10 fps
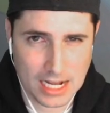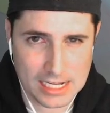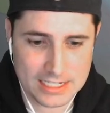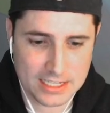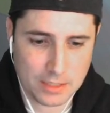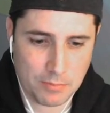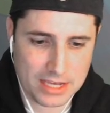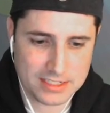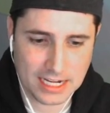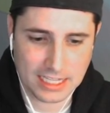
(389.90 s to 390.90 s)
Is it the
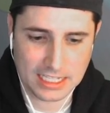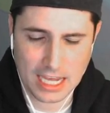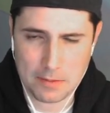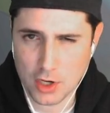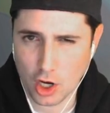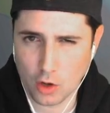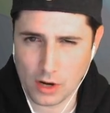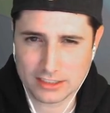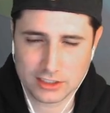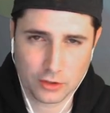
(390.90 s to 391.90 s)
best deck in the game? No.
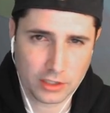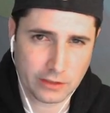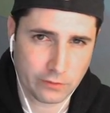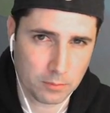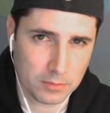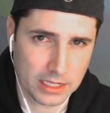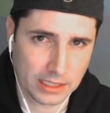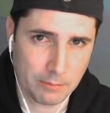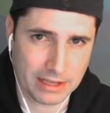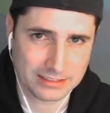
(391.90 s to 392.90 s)
I still think for me the
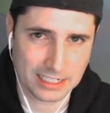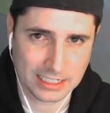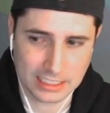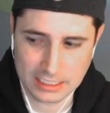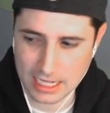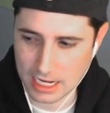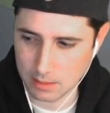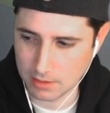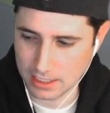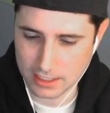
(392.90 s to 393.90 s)
best deck in the
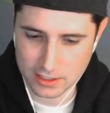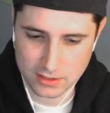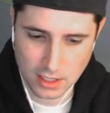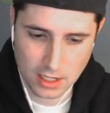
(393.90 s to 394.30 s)
game is